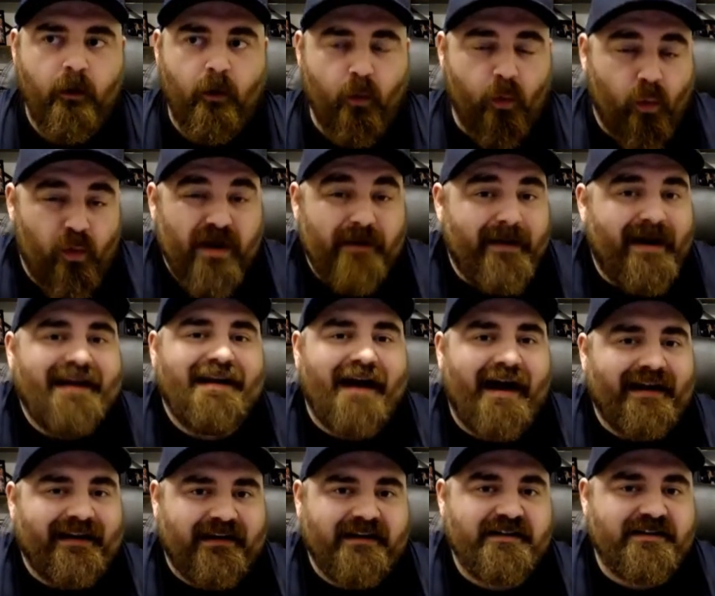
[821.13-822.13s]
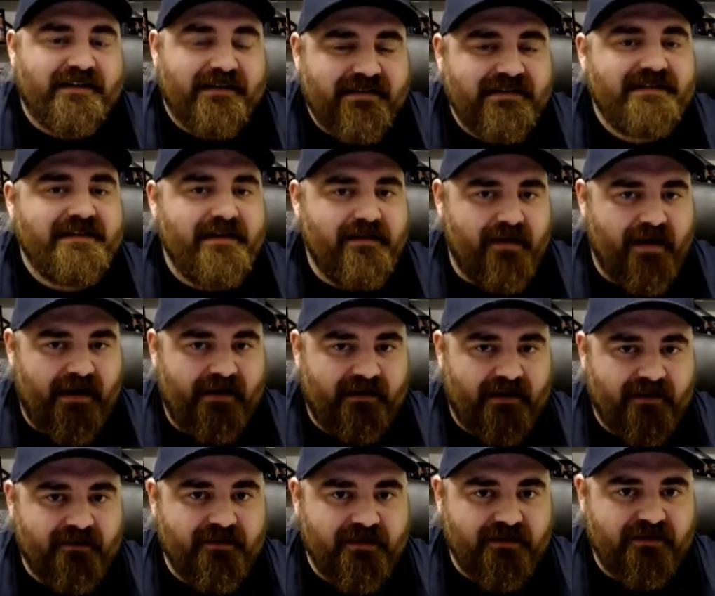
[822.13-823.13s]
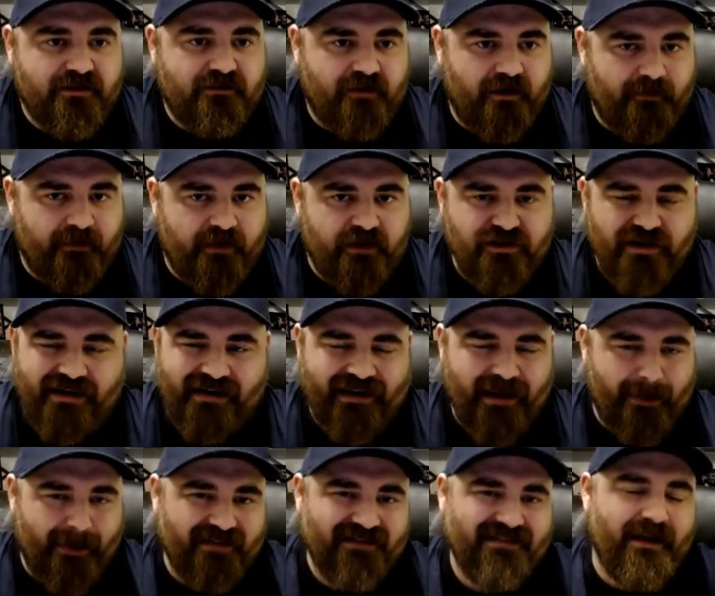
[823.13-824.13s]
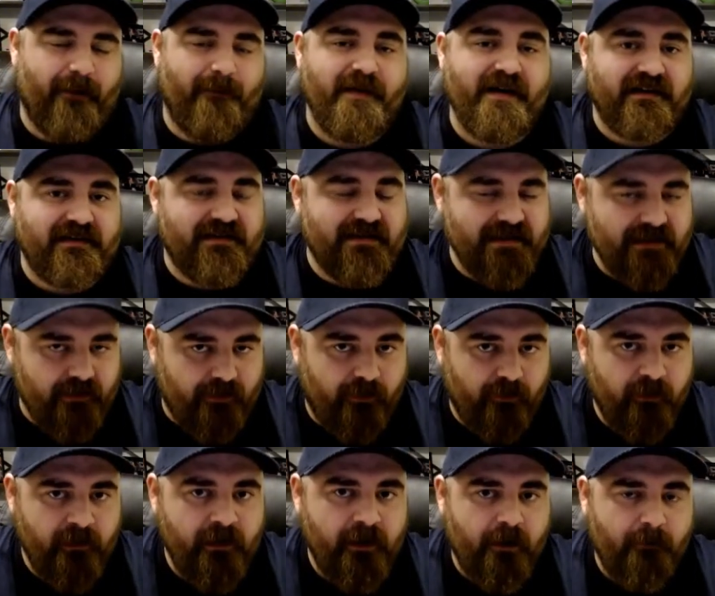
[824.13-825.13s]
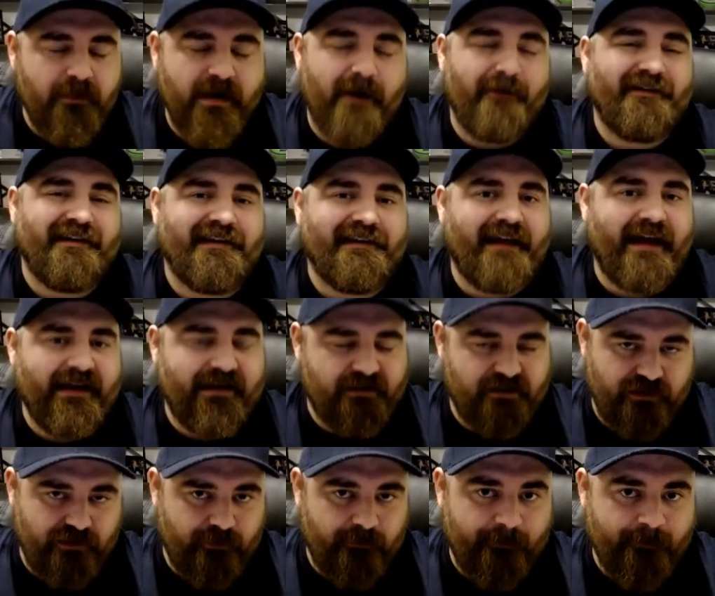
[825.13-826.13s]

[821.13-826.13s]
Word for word: We may not get to see that in this scrimmage. And again, that's not a big deal, but I would like to.